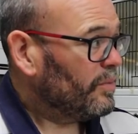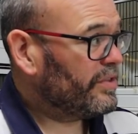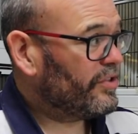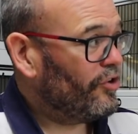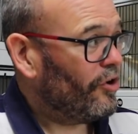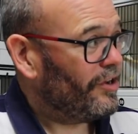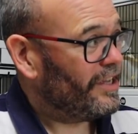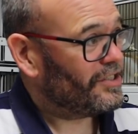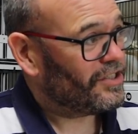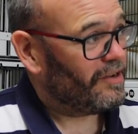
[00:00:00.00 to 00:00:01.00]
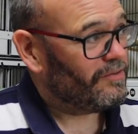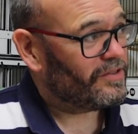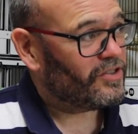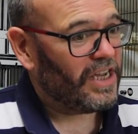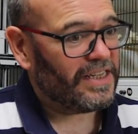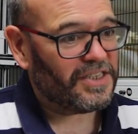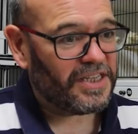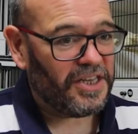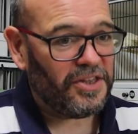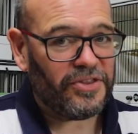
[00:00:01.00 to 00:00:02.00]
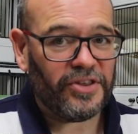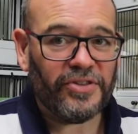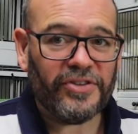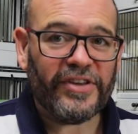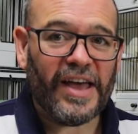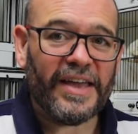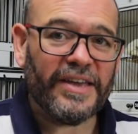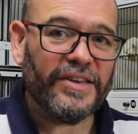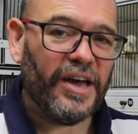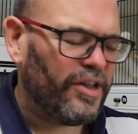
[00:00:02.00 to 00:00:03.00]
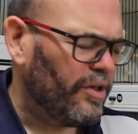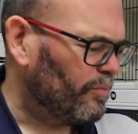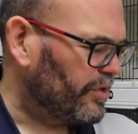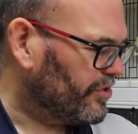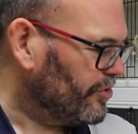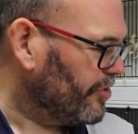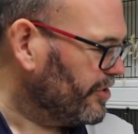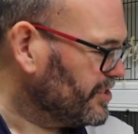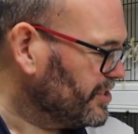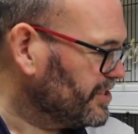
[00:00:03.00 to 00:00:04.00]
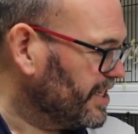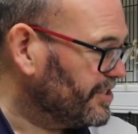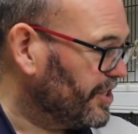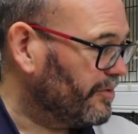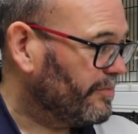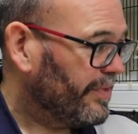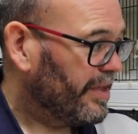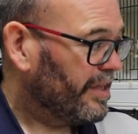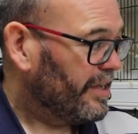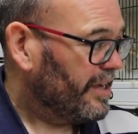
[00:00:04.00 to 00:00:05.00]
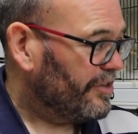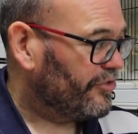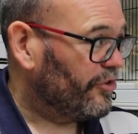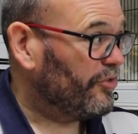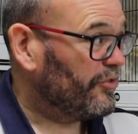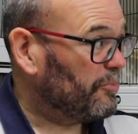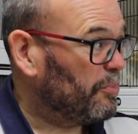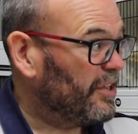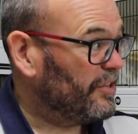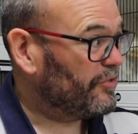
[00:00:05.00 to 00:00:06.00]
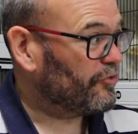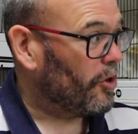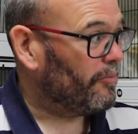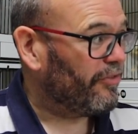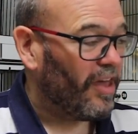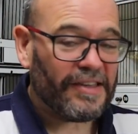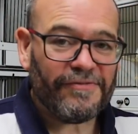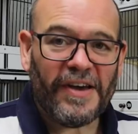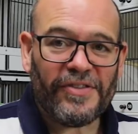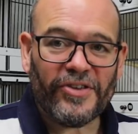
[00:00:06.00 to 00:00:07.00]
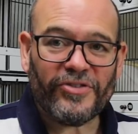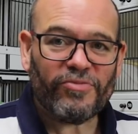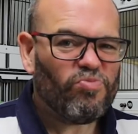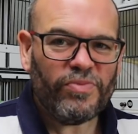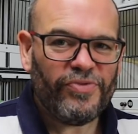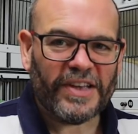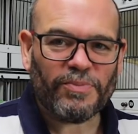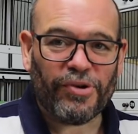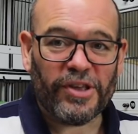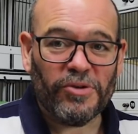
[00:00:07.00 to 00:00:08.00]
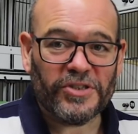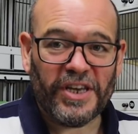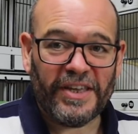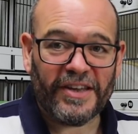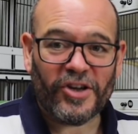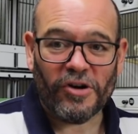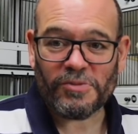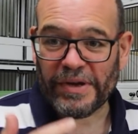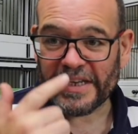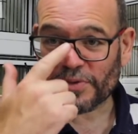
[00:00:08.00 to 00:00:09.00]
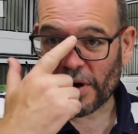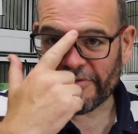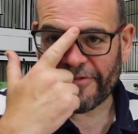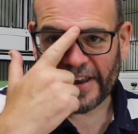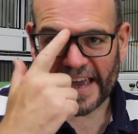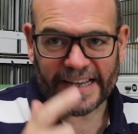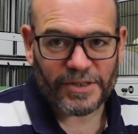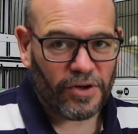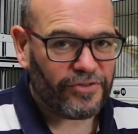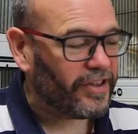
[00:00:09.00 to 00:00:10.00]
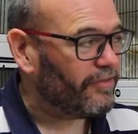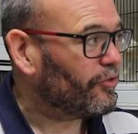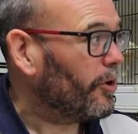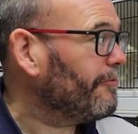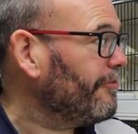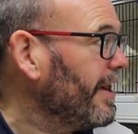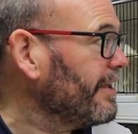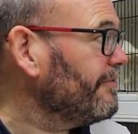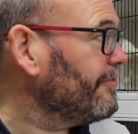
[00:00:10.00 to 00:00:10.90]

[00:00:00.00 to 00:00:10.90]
with the Norwich, I was chatting to Keith the other day, and, and, and with the Norwich, he said, you know, as soon as the birds drop flight feathers, that's pretty much it. The cockbirds won't fill eggs once they've dropped flight,